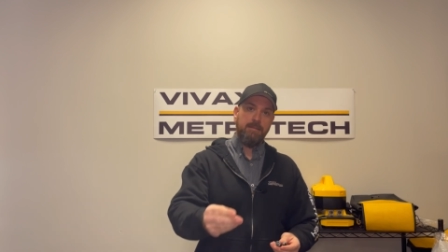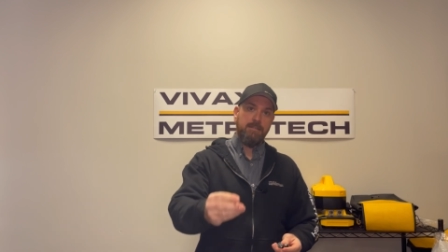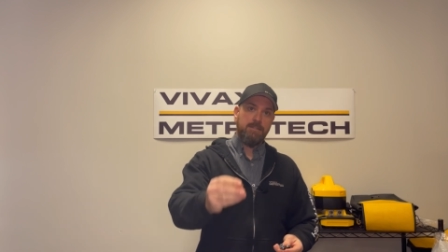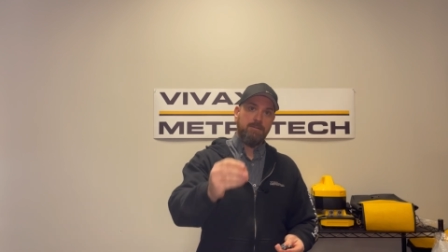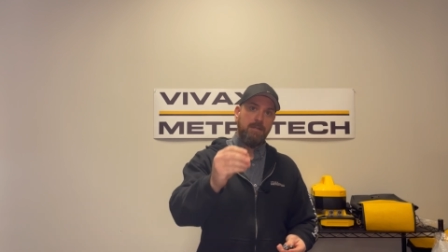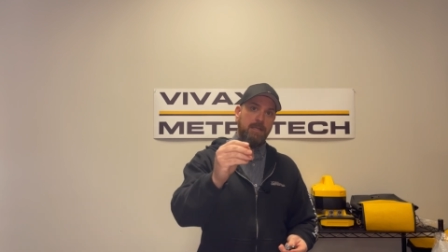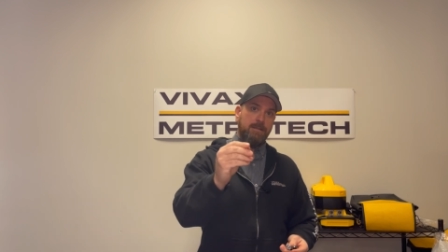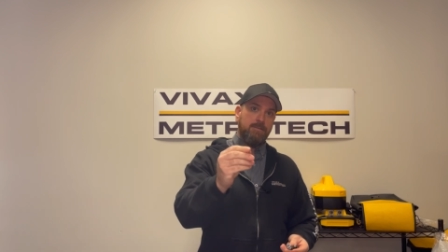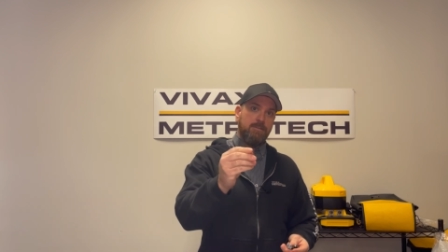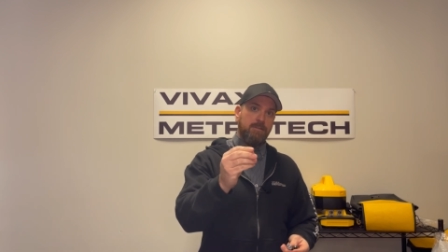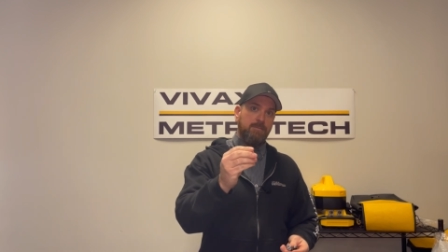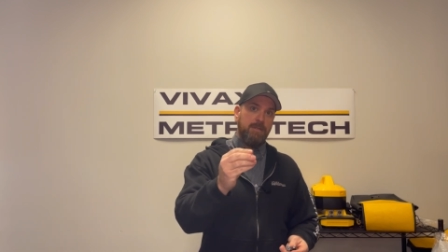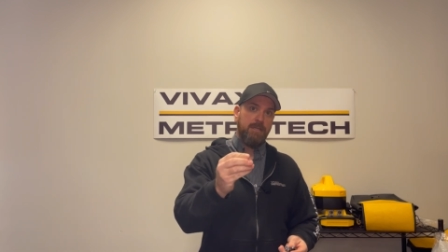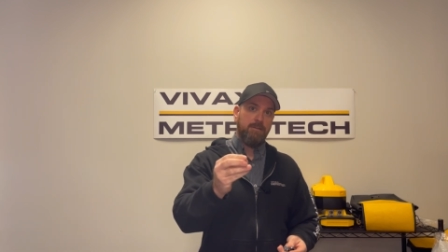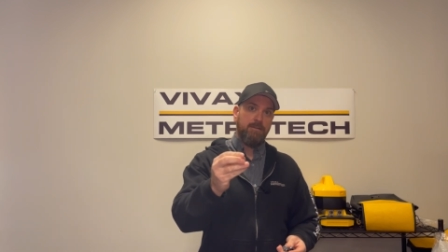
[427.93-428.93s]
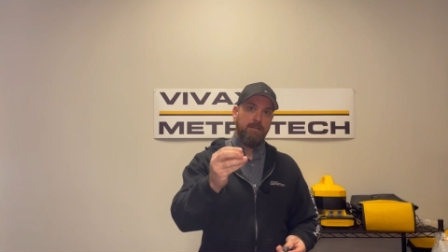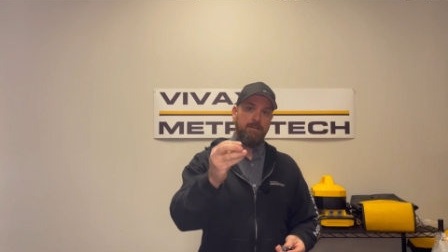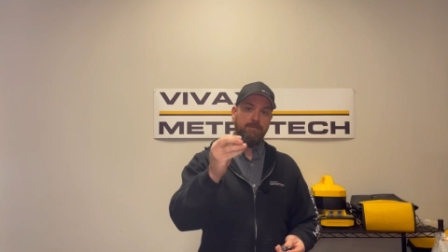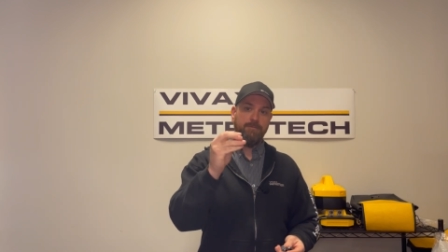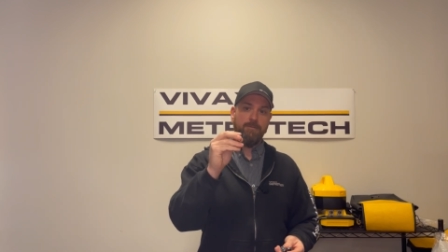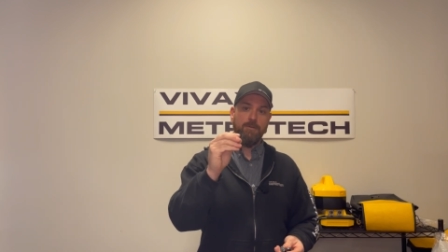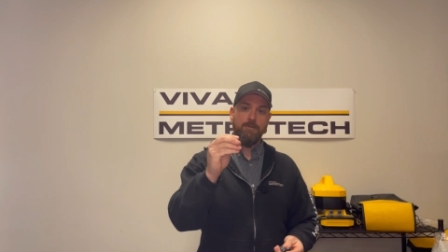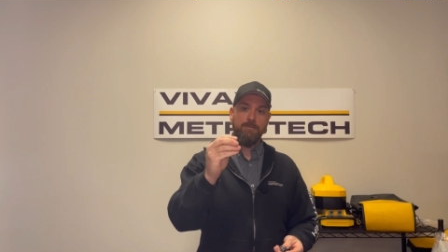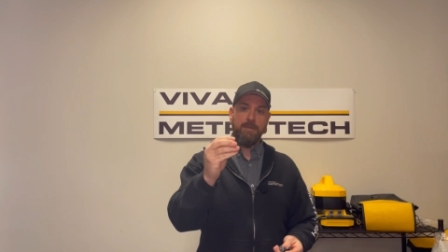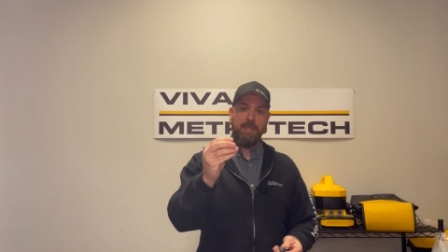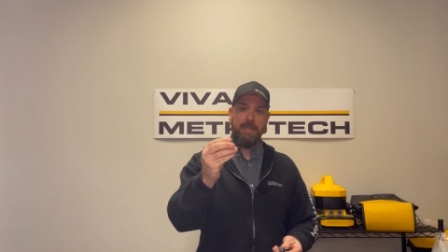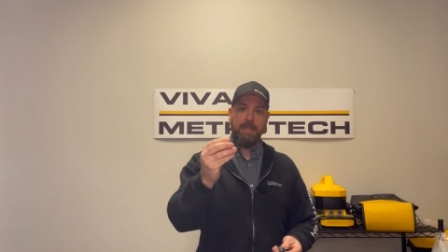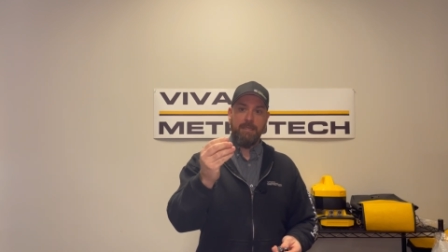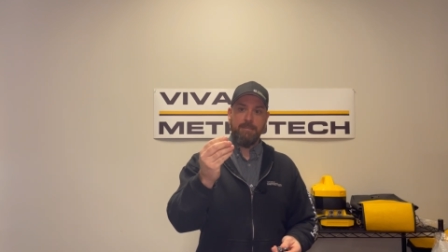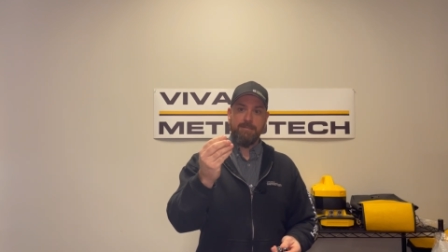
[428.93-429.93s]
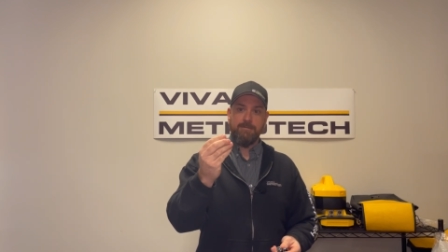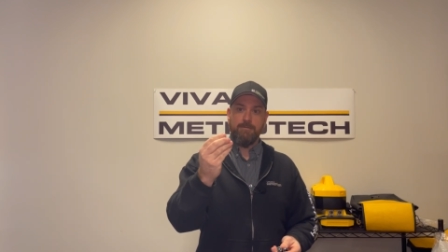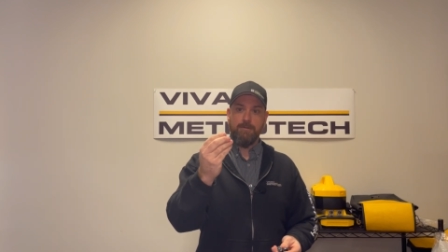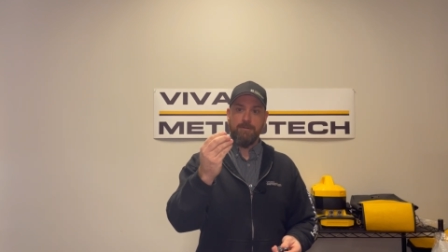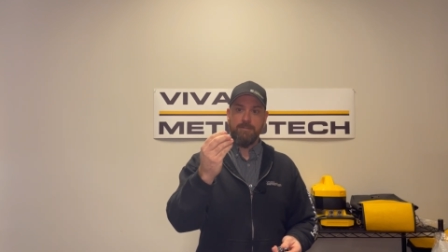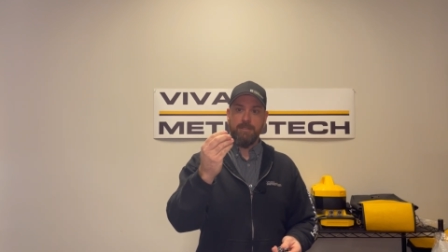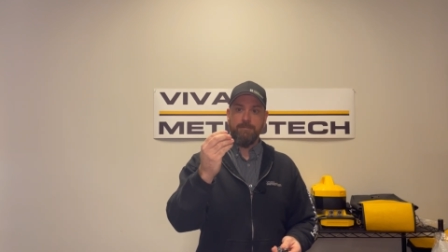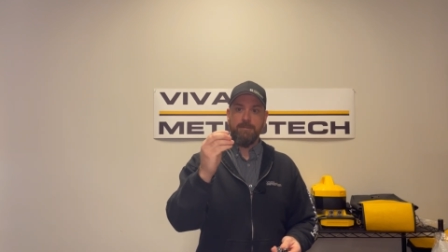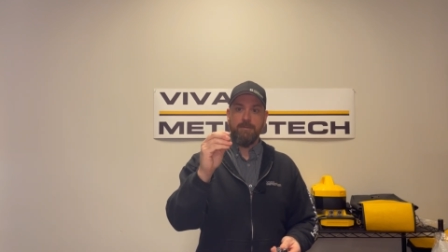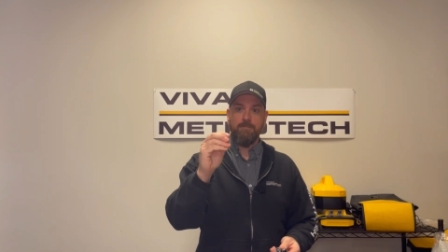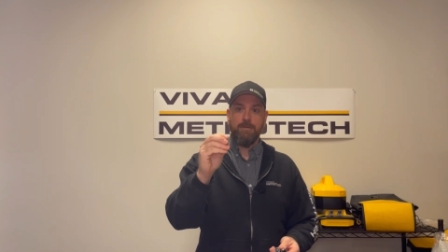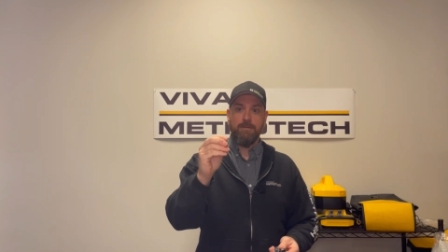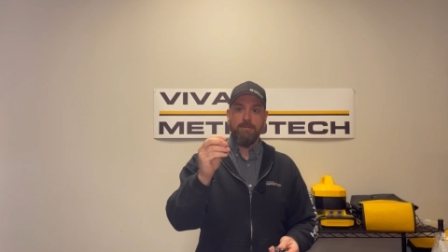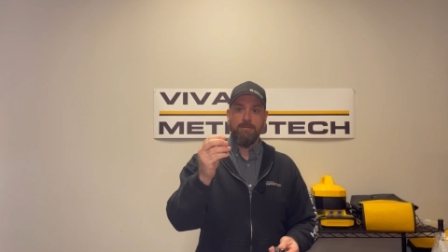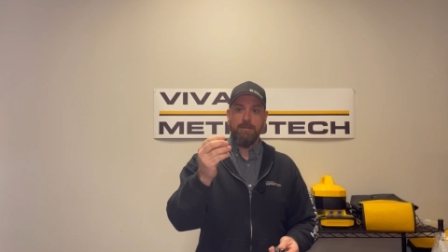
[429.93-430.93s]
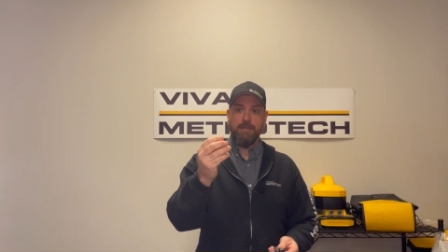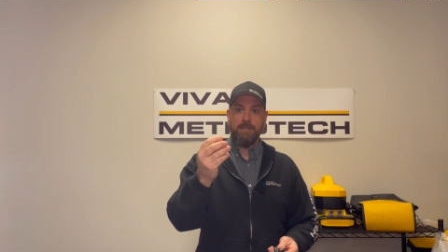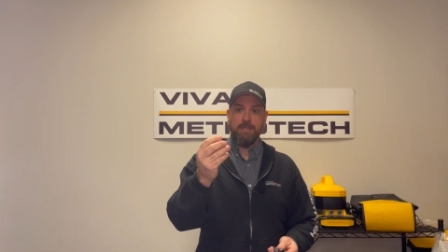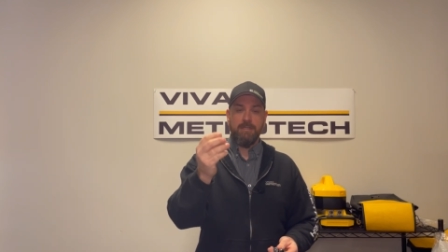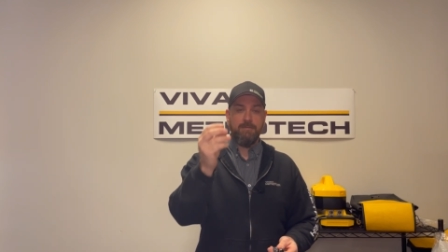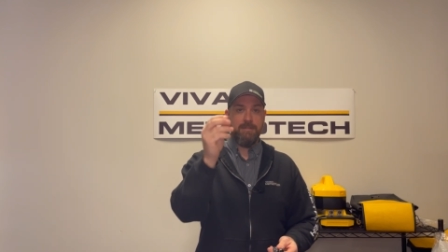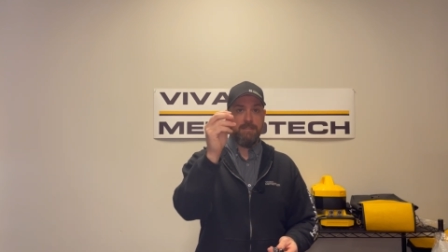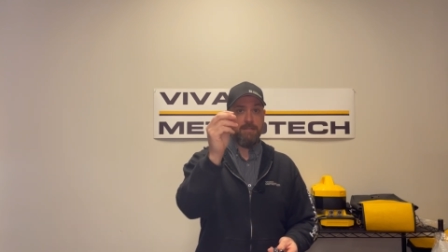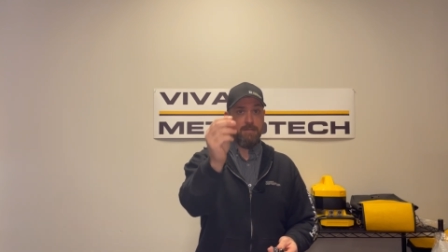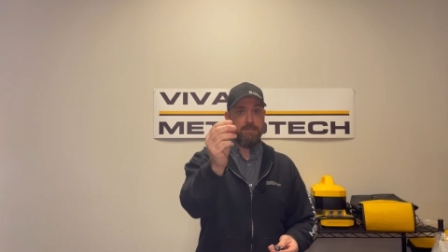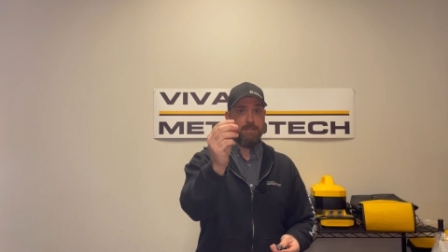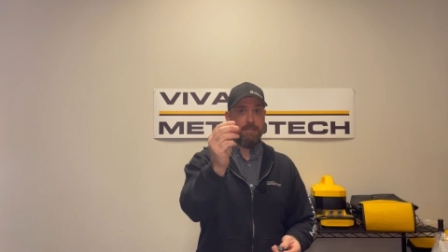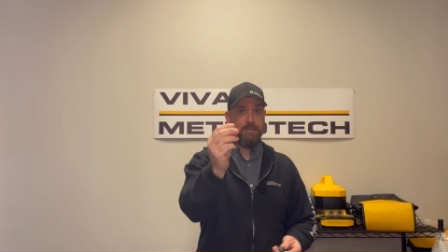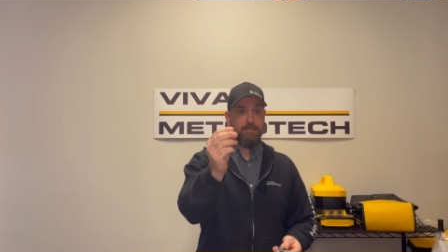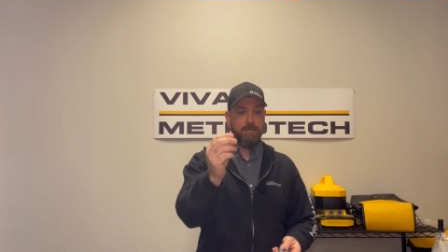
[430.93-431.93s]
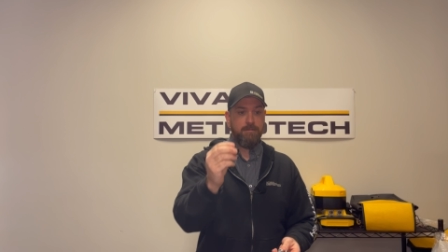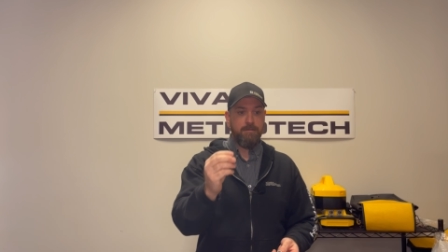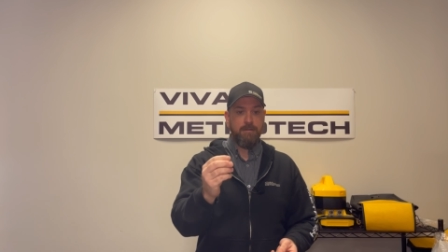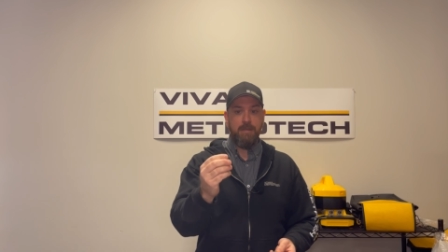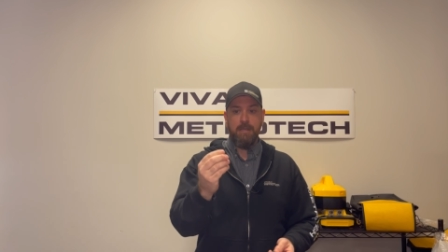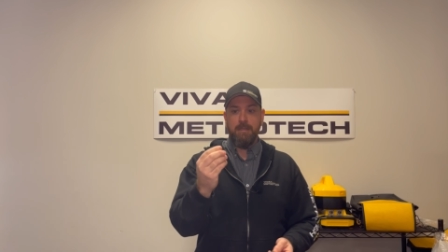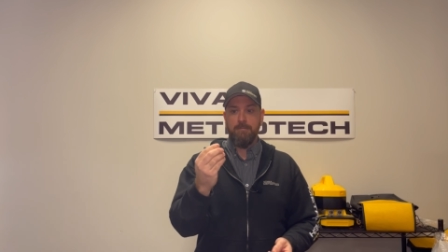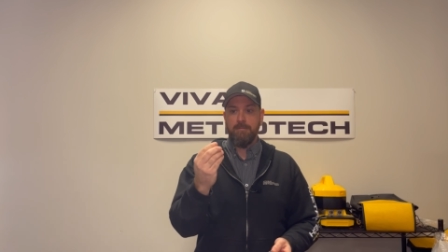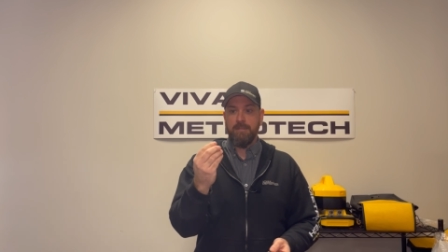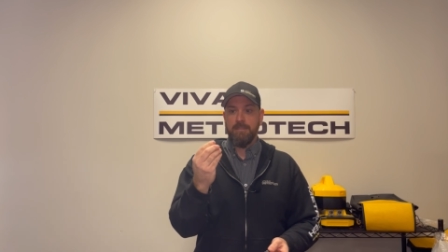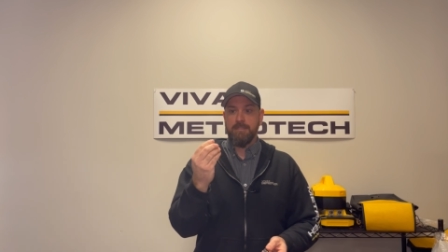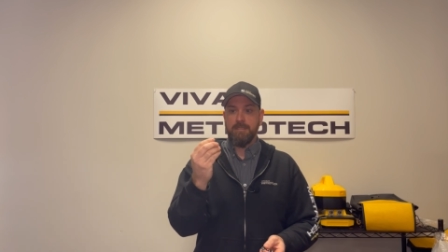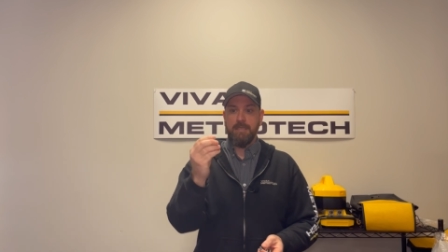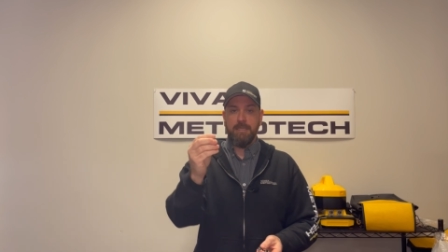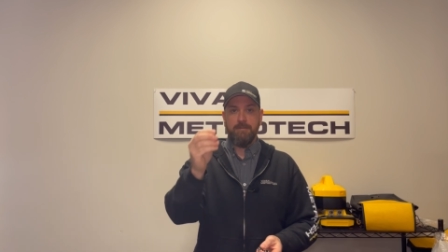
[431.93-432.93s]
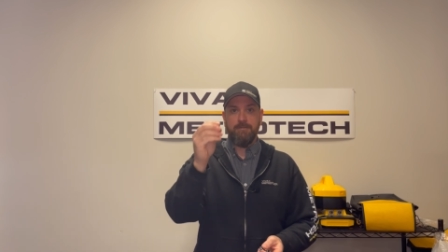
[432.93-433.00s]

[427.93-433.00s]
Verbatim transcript: these are actually better in a foam case or something where they're not going to be touching each other because again,